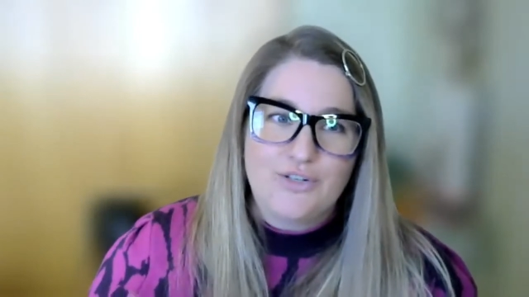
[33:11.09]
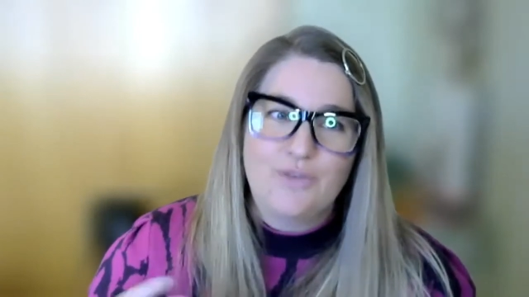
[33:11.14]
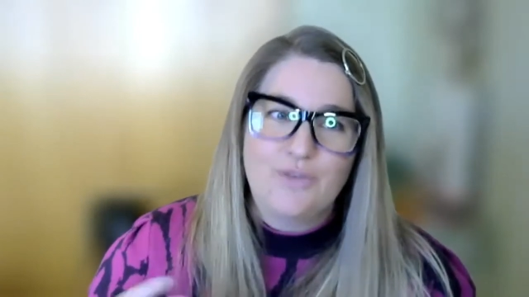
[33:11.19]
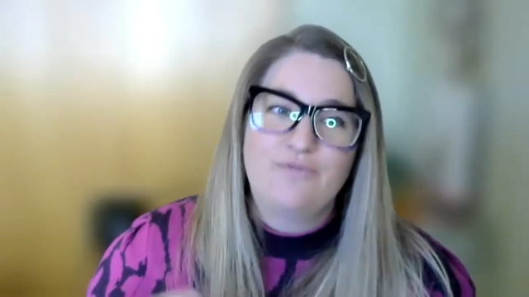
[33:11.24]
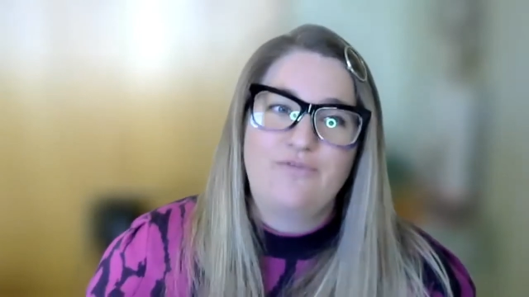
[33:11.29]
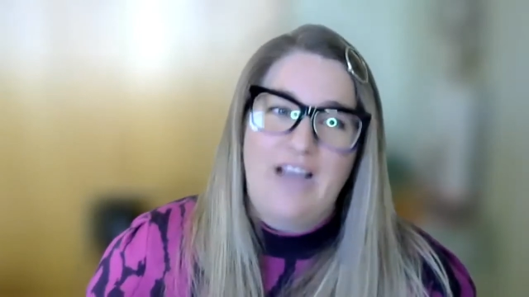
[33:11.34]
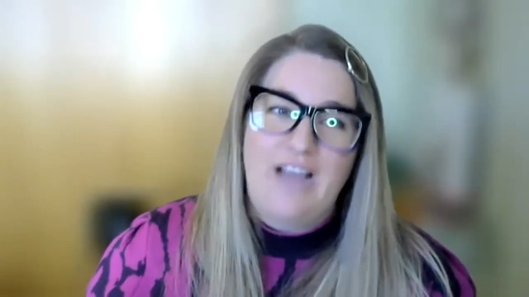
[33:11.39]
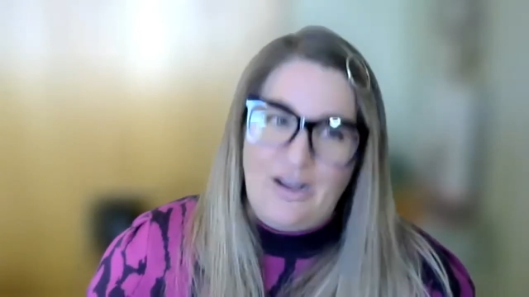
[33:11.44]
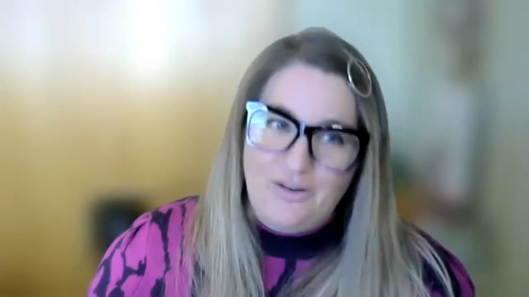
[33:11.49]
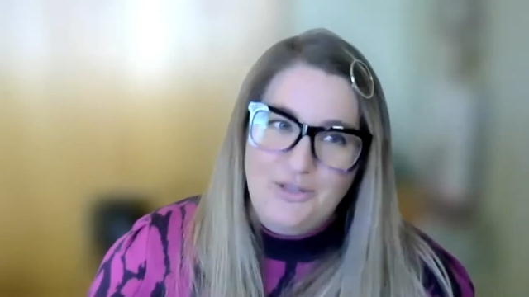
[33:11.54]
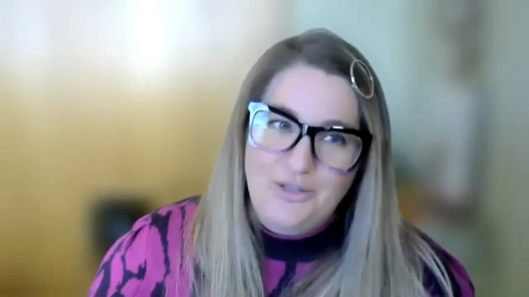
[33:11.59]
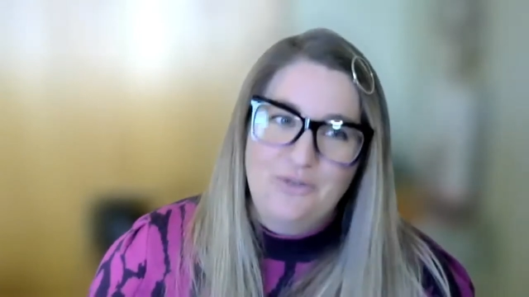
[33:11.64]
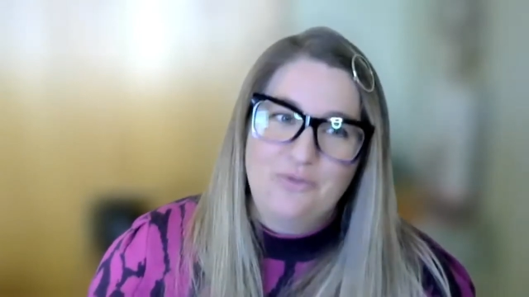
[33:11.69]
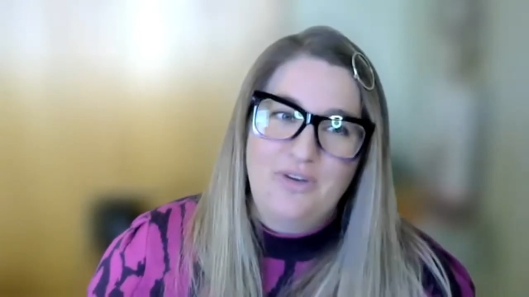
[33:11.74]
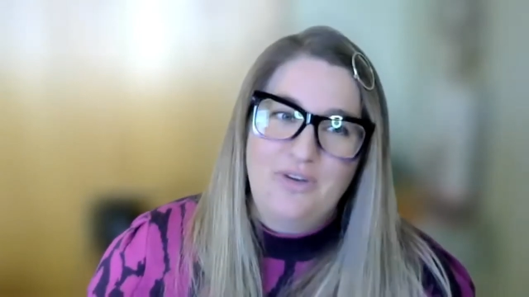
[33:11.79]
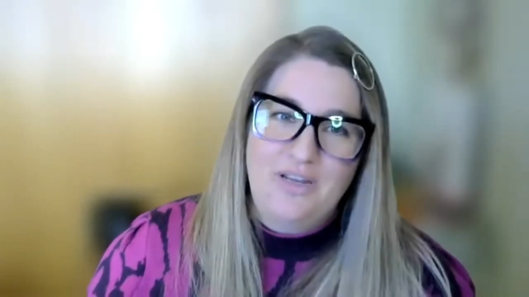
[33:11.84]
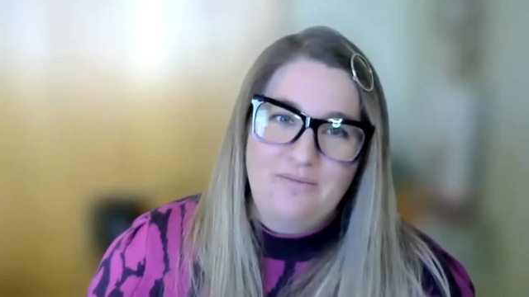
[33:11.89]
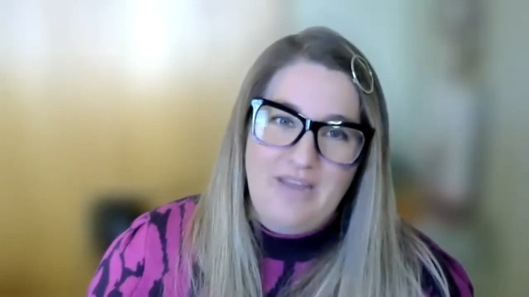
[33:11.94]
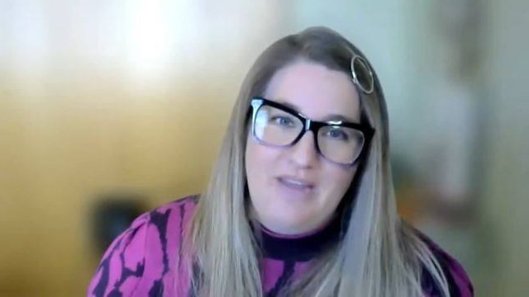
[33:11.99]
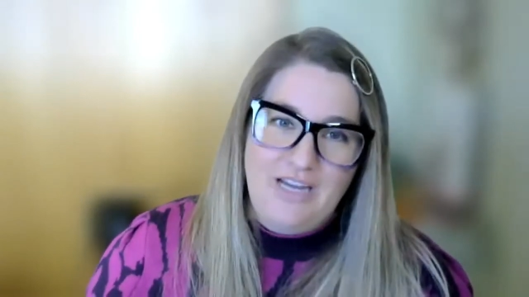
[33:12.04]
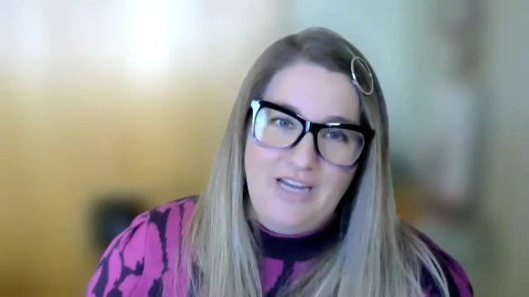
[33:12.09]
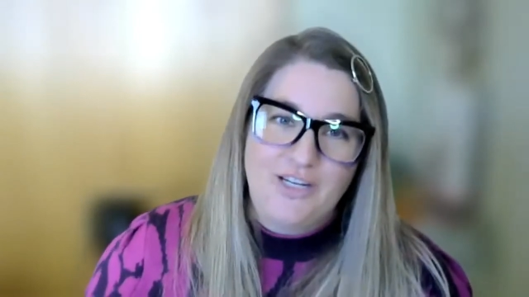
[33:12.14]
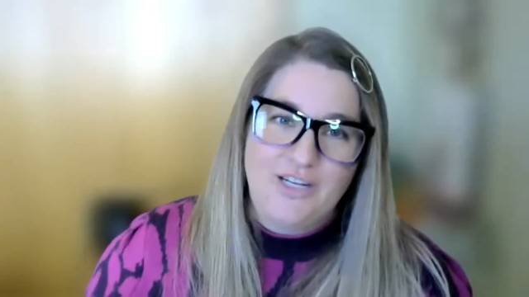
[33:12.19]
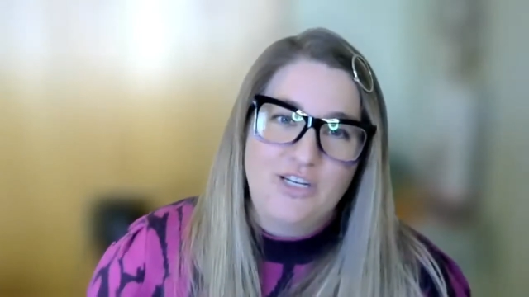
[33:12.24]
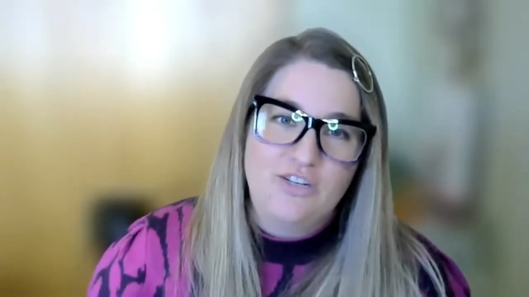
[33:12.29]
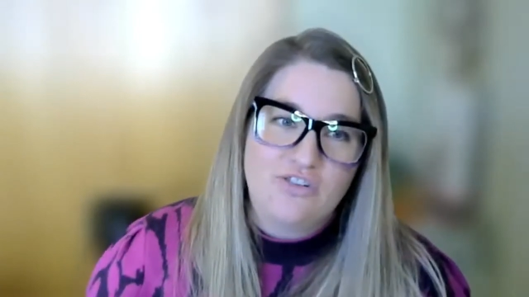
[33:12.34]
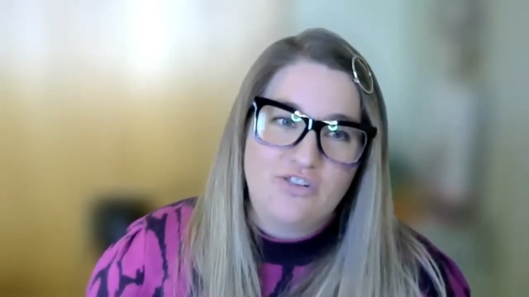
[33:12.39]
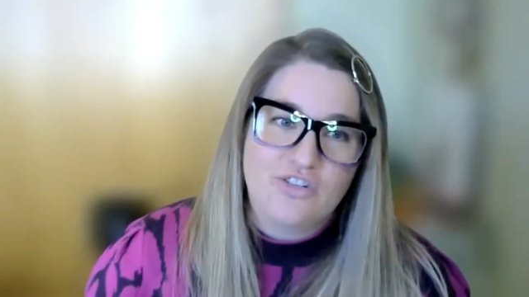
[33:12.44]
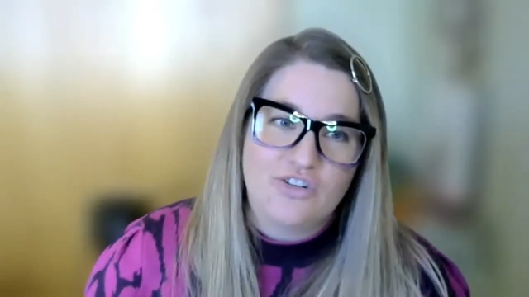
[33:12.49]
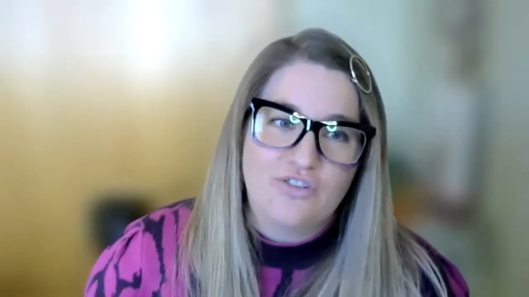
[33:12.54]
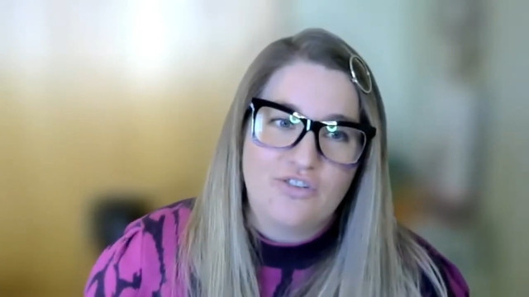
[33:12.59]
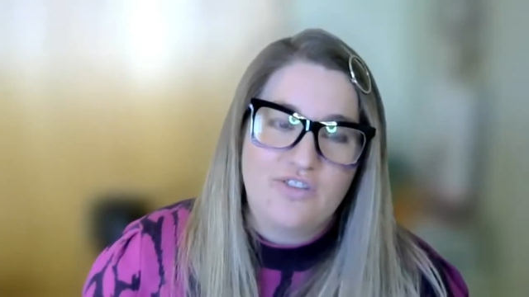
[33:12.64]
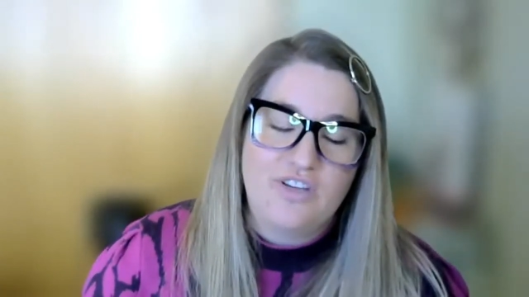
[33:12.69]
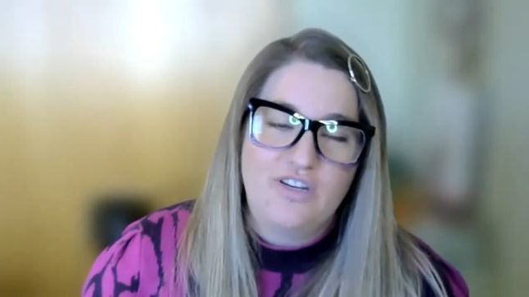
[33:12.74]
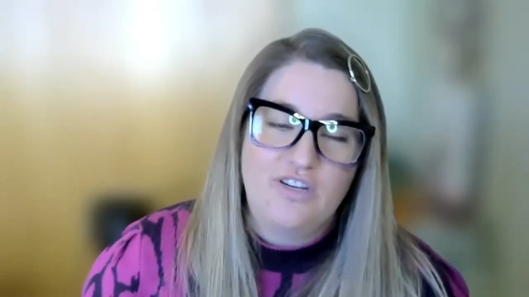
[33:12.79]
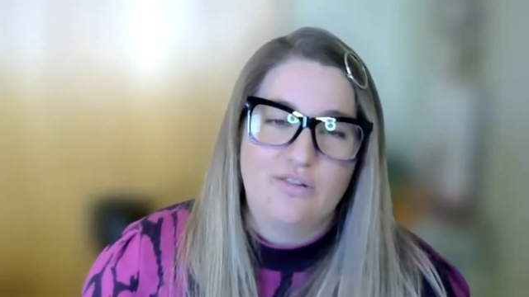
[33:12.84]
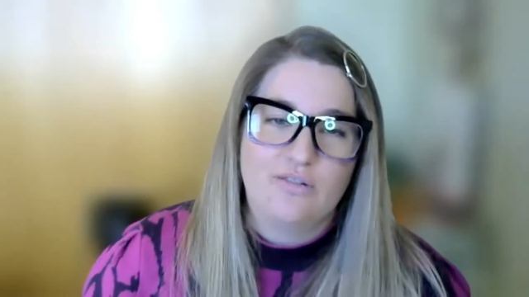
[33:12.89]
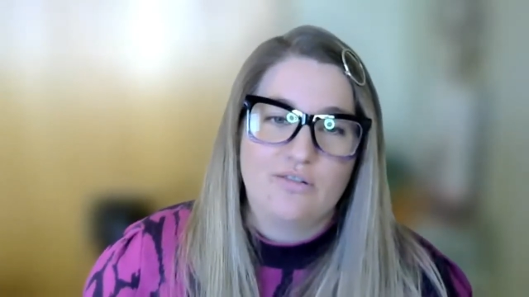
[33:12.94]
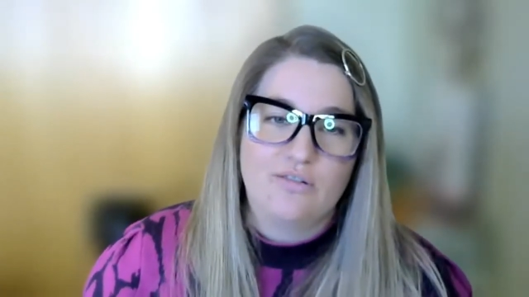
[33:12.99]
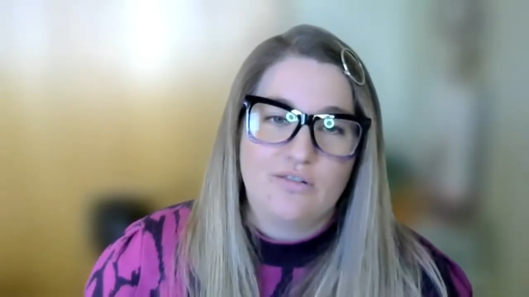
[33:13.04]
a value in making sure
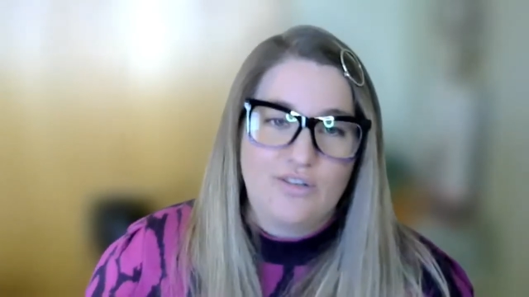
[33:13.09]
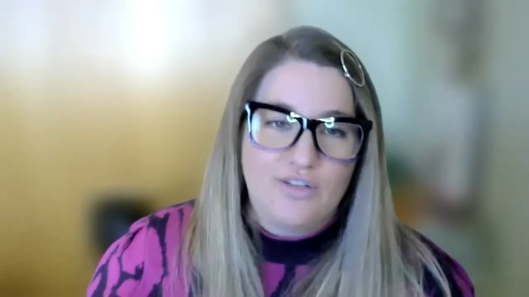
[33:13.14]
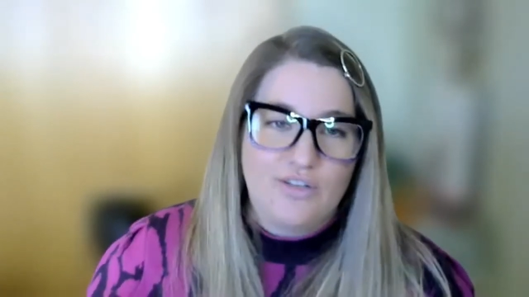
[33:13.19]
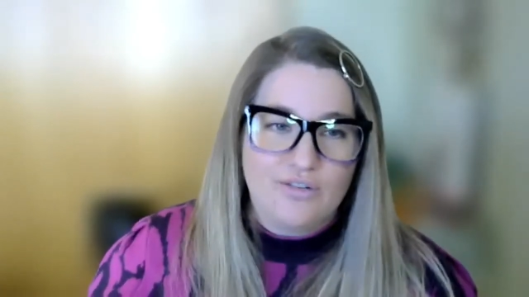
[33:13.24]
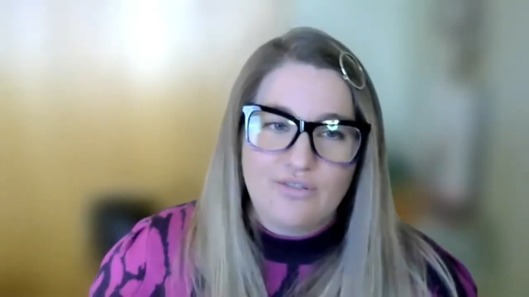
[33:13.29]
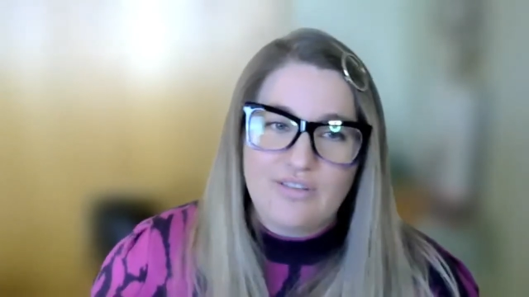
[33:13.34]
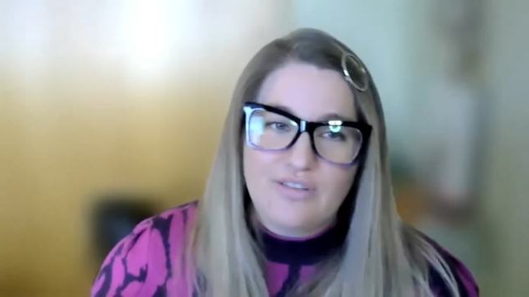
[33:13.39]
that you're you're